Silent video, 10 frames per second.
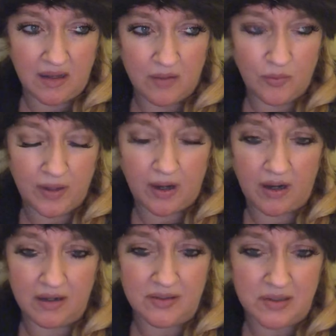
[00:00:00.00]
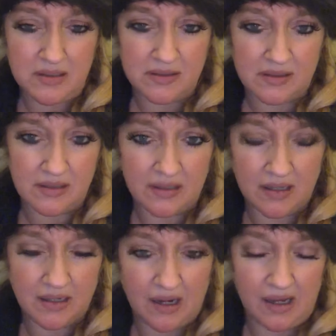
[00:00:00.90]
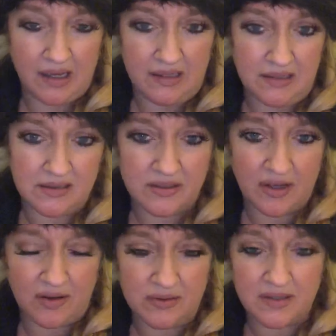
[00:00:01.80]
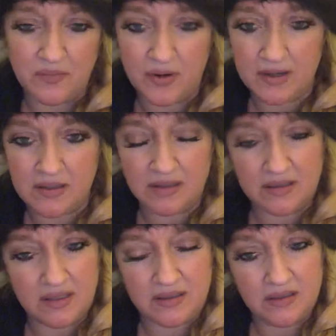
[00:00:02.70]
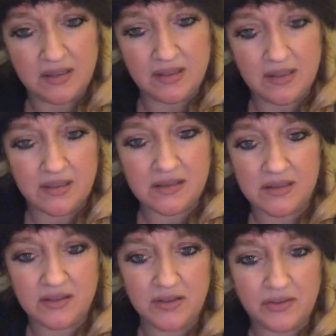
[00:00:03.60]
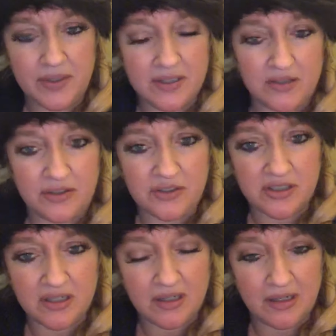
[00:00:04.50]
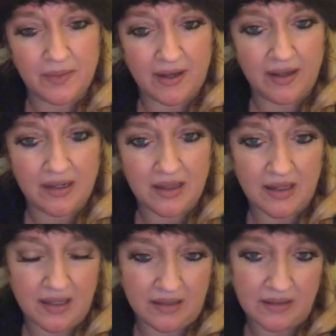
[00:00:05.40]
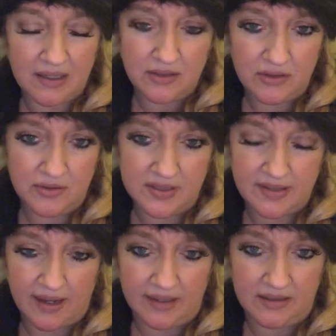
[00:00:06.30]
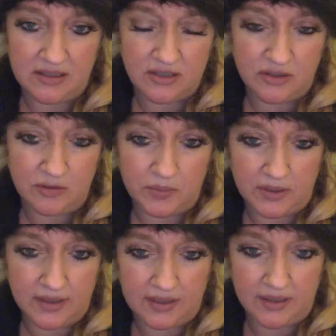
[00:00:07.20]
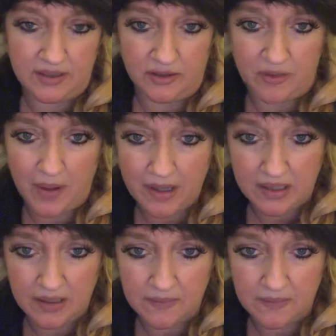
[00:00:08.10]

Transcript: we are adults, and so it's important to do your research about anything that you decide to put in your body.